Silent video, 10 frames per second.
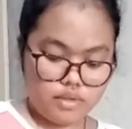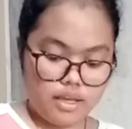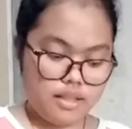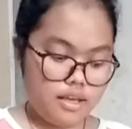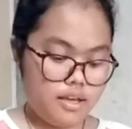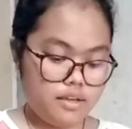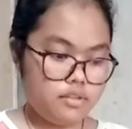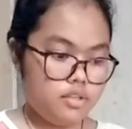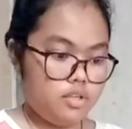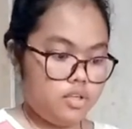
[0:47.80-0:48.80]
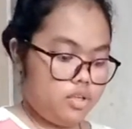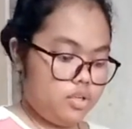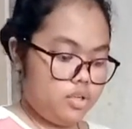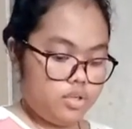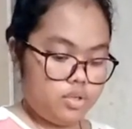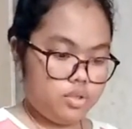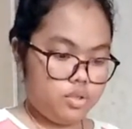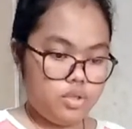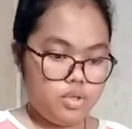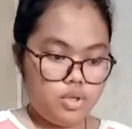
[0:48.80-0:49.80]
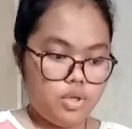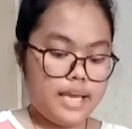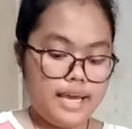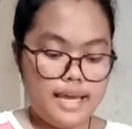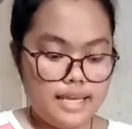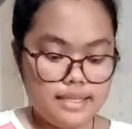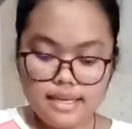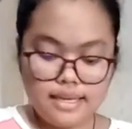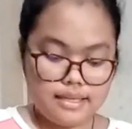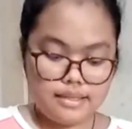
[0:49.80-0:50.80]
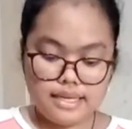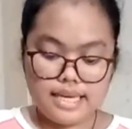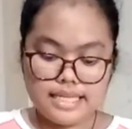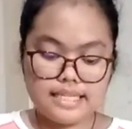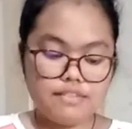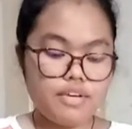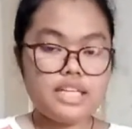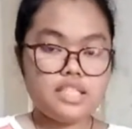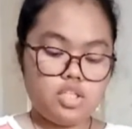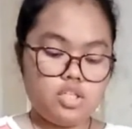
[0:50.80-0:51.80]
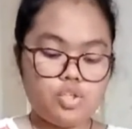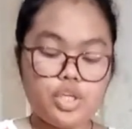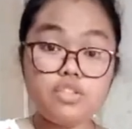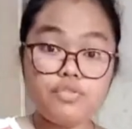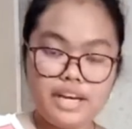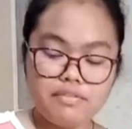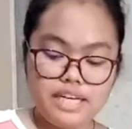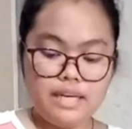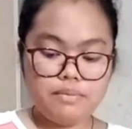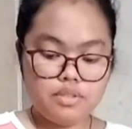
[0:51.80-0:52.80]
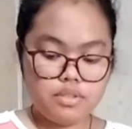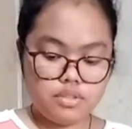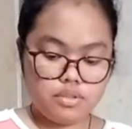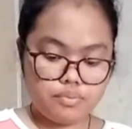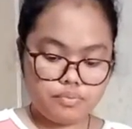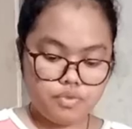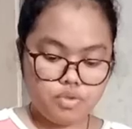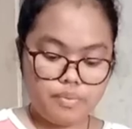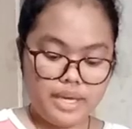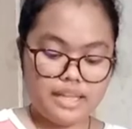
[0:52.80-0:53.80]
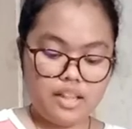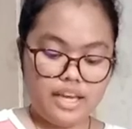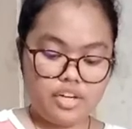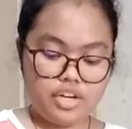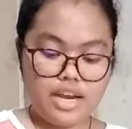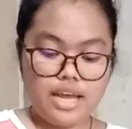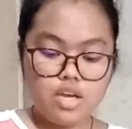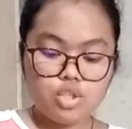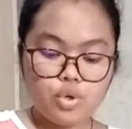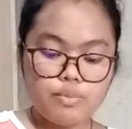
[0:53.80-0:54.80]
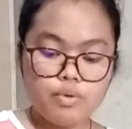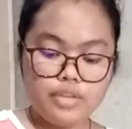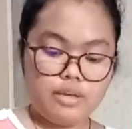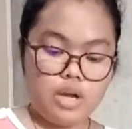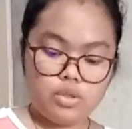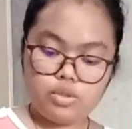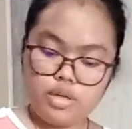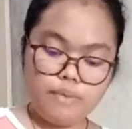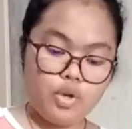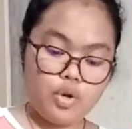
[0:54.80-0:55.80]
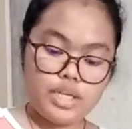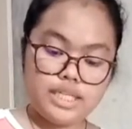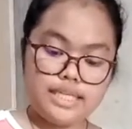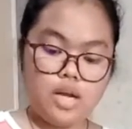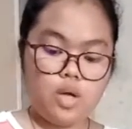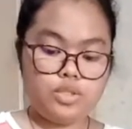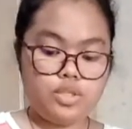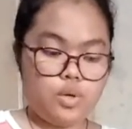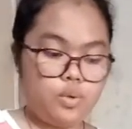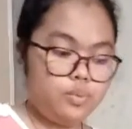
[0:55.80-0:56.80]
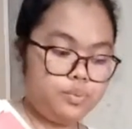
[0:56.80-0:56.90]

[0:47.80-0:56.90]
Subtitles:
And then you can sieve it 3 to 5 times to make it lighter, to remove the impurities also.